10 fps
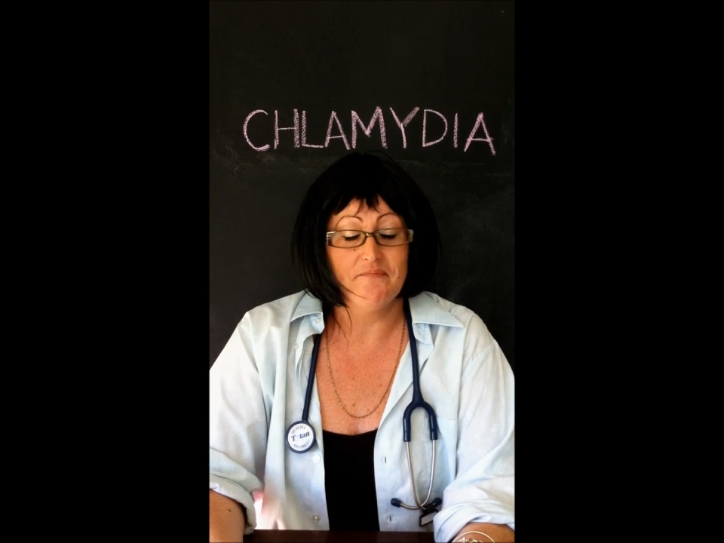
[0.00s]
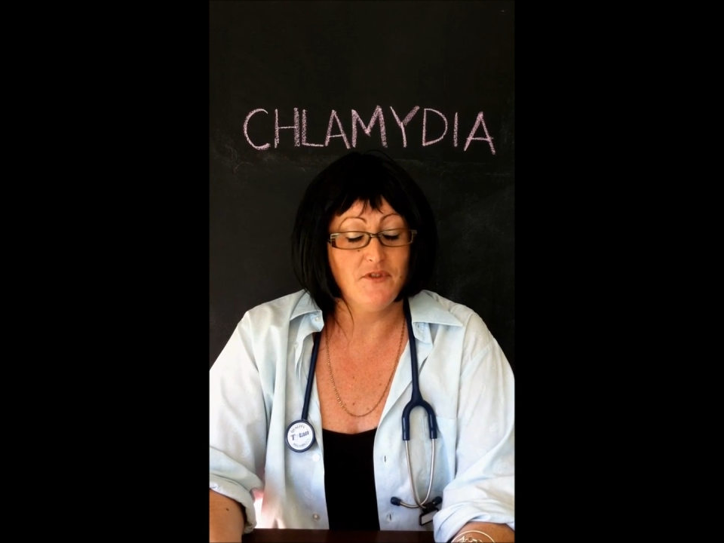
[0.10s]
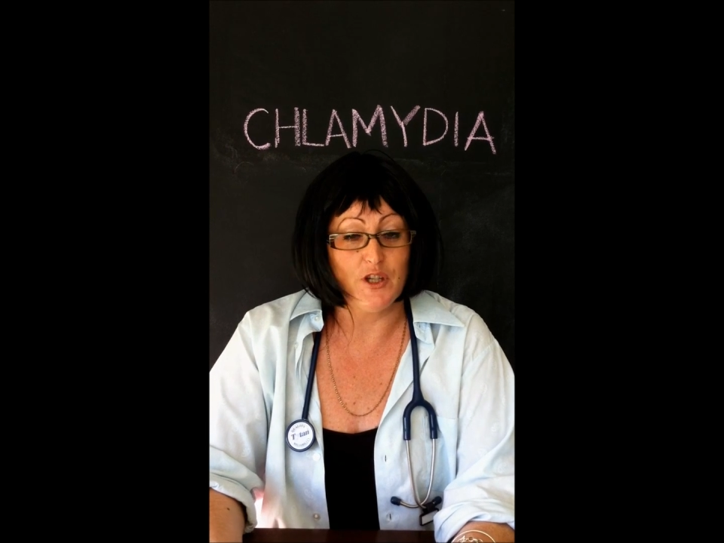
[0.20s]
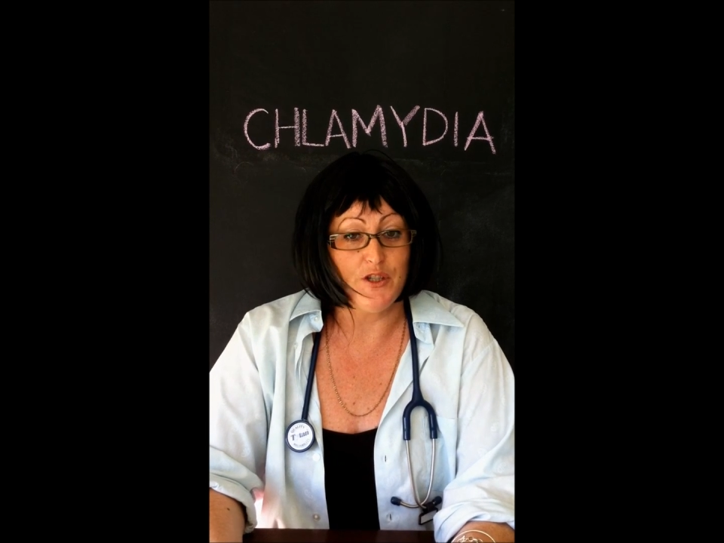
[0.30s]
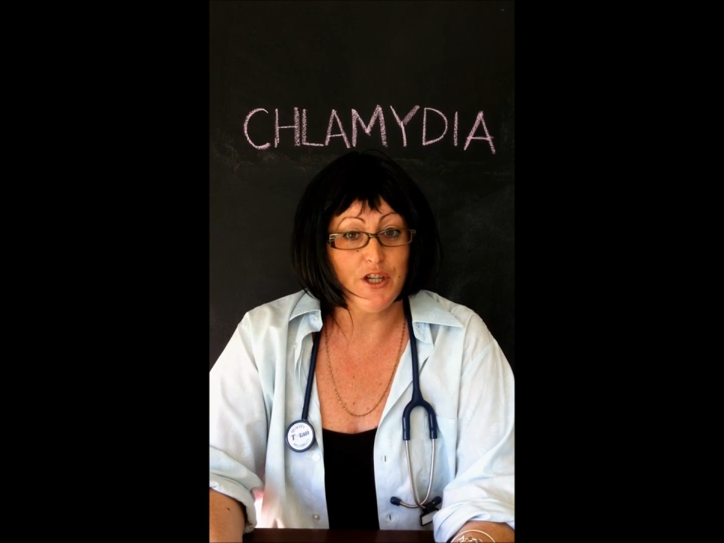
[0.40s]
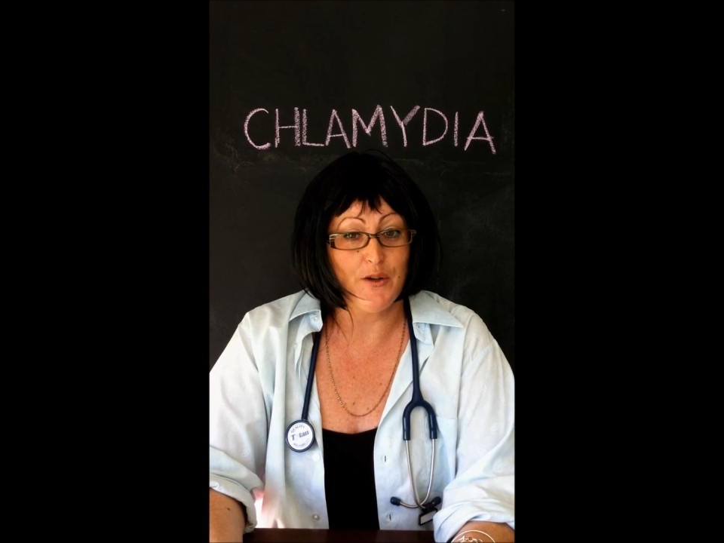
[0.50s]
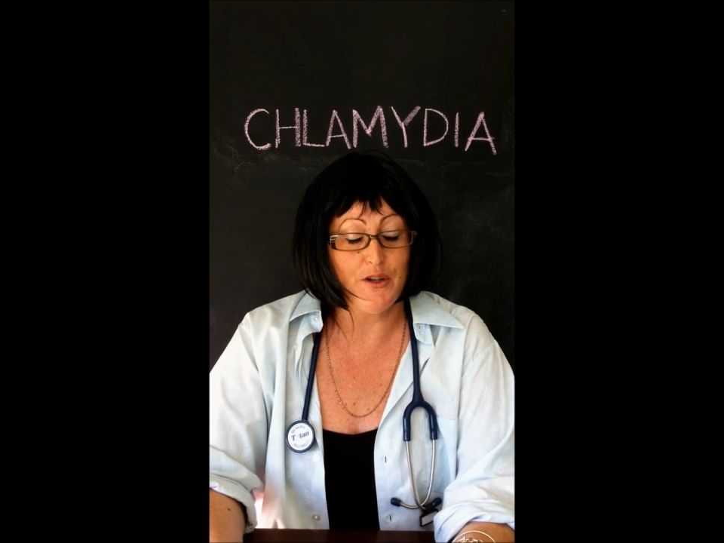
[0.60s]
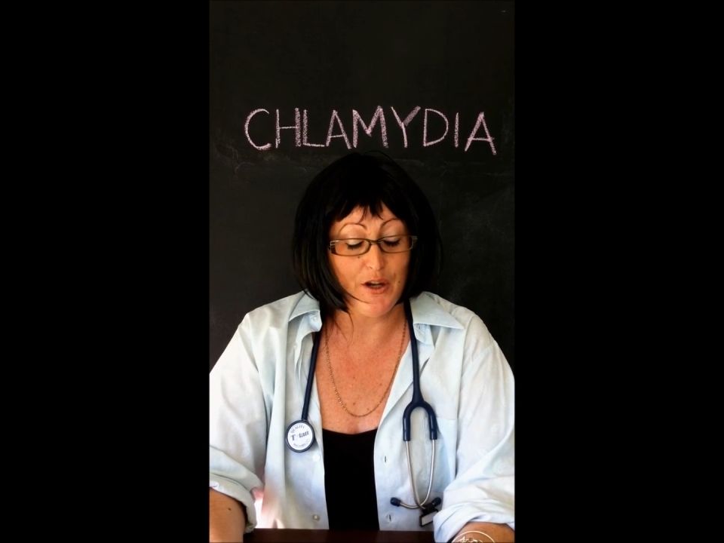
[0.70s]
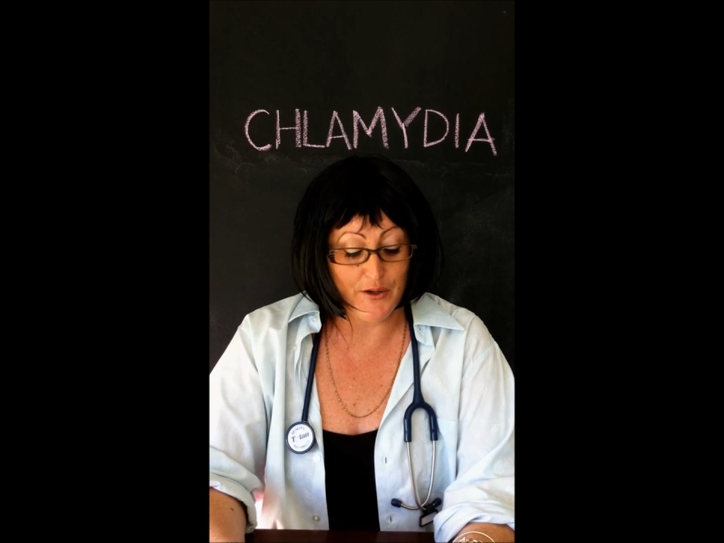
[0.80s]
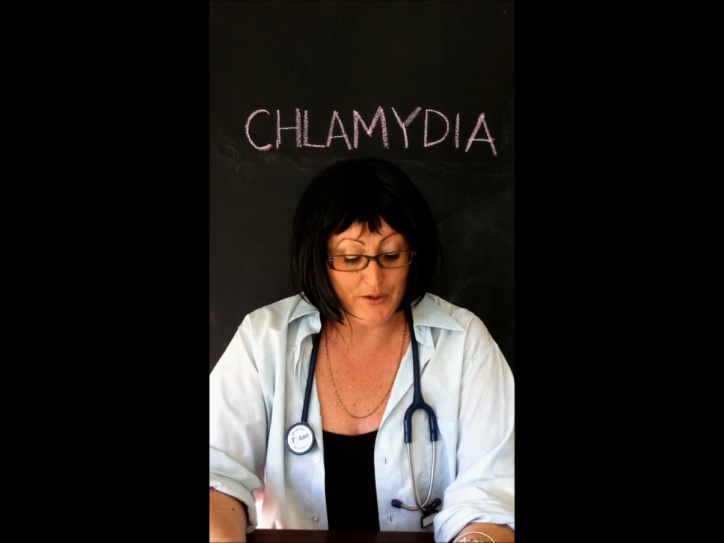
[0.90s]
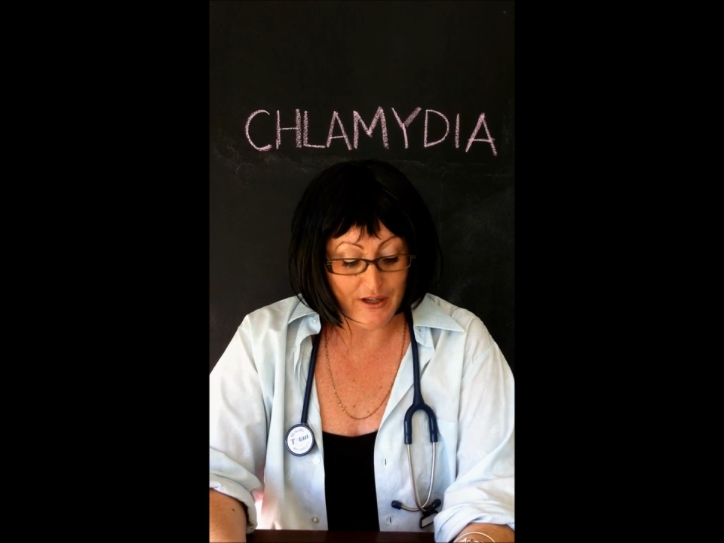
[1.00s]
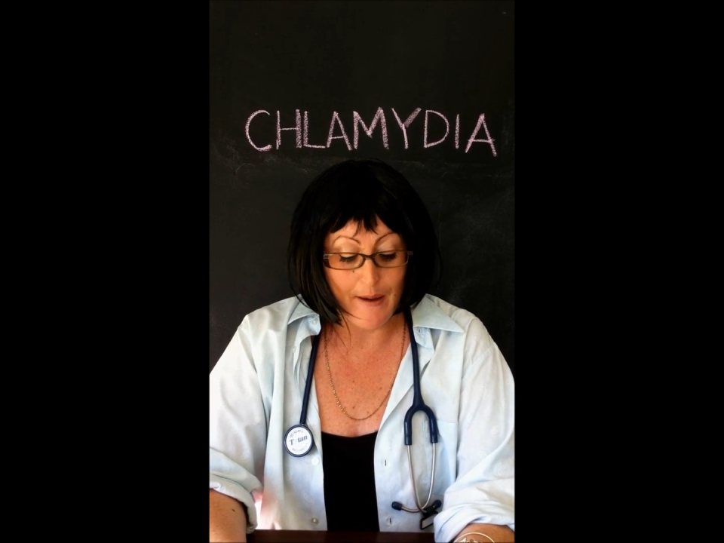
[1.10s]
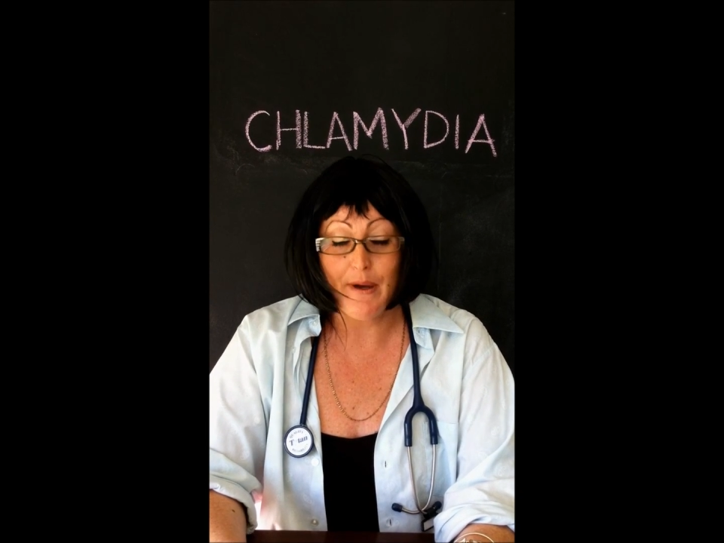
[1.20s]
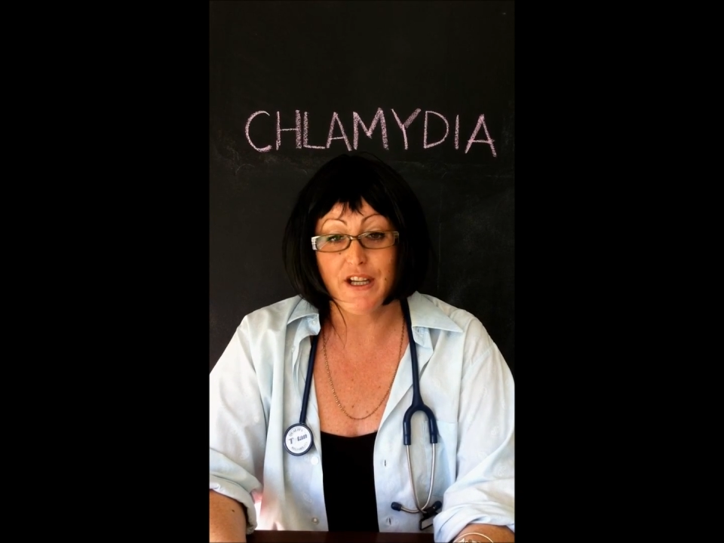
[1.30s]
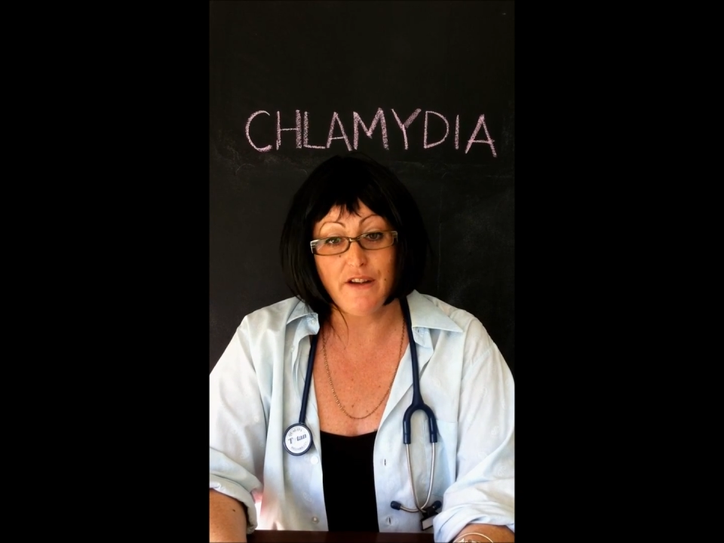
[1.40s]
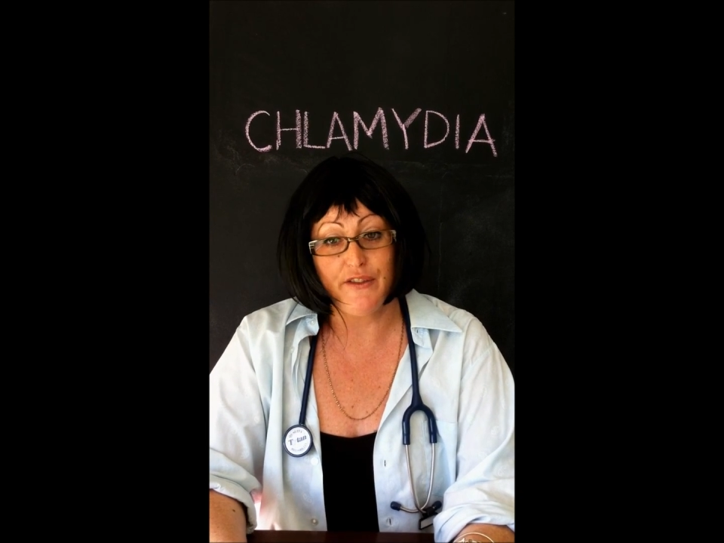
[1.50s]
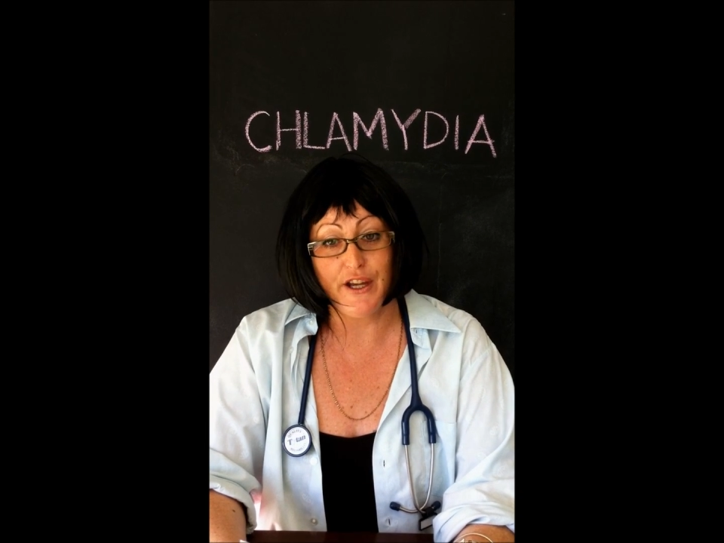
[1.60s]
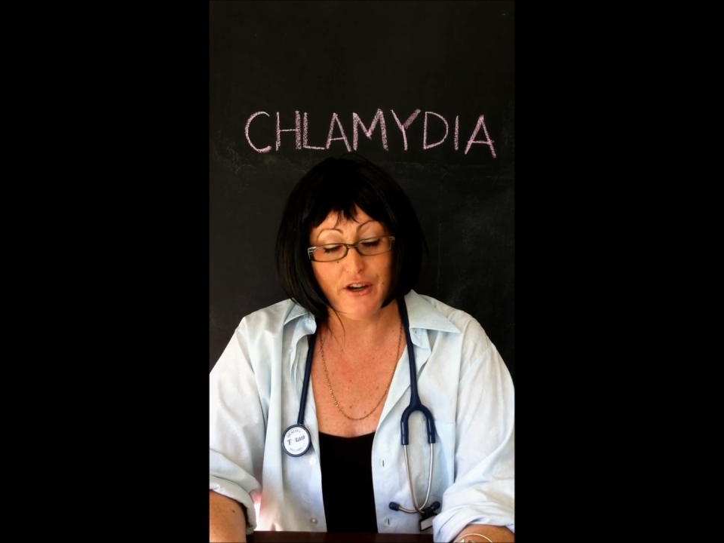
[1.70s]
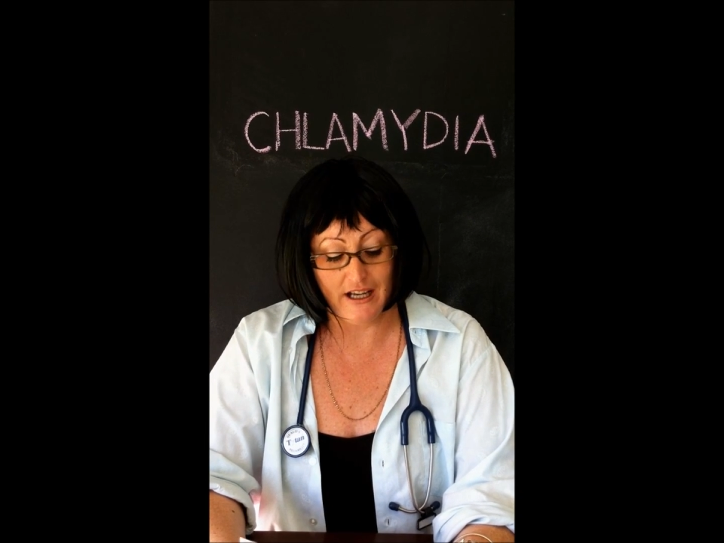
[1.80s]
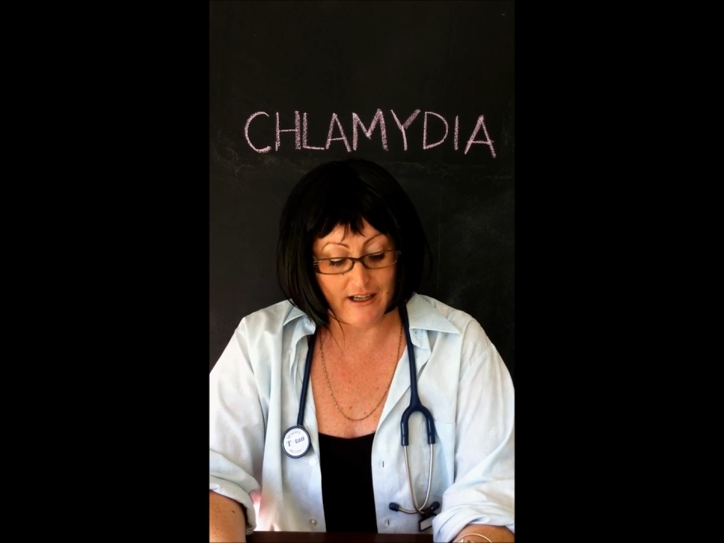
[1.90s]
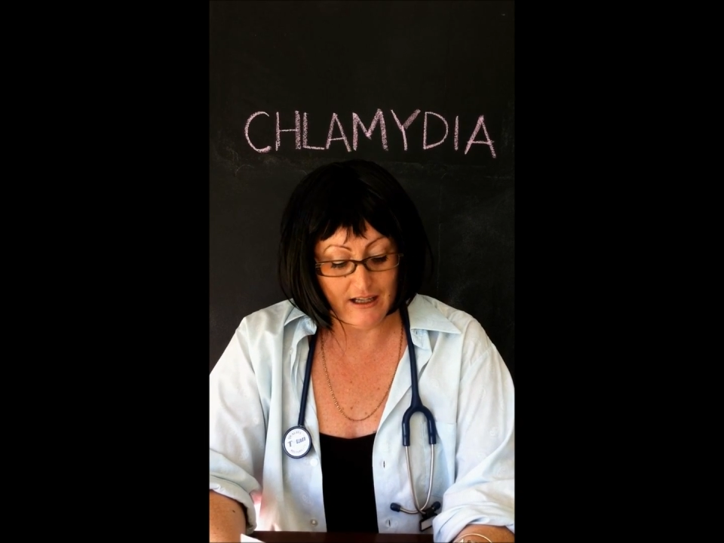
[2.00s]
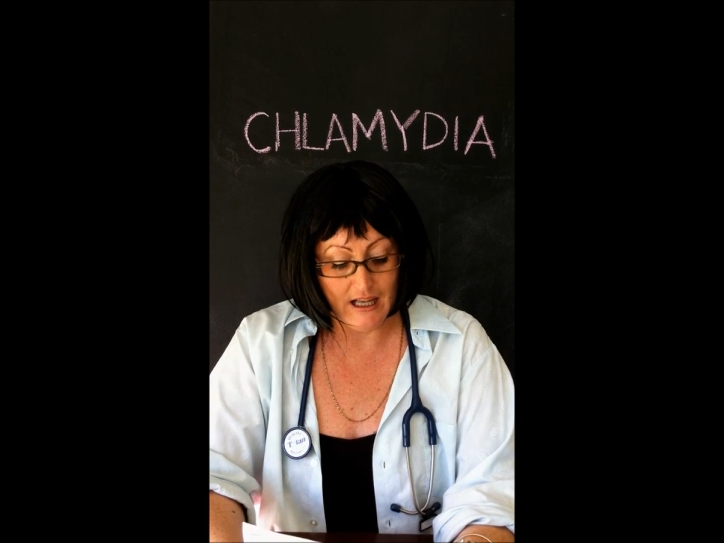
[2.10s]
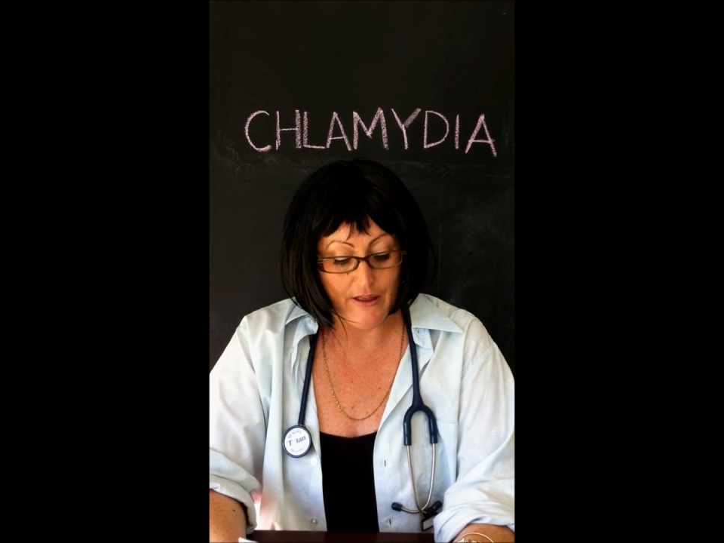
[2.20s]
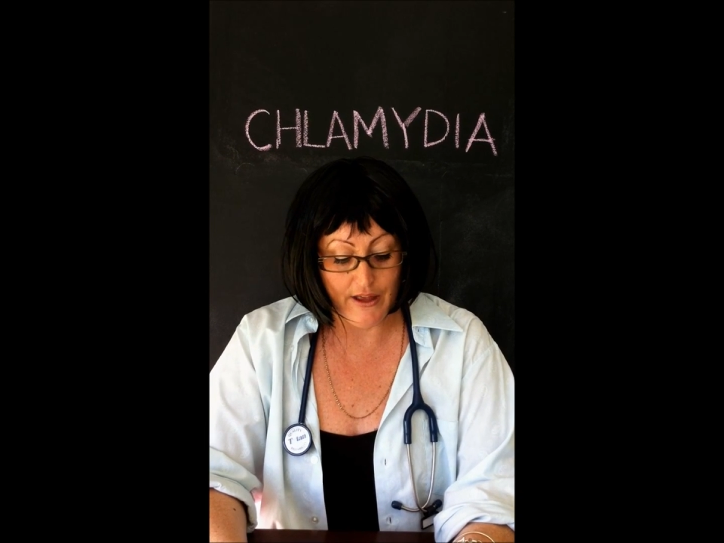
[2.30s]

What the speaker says: so you don't know, but if there are,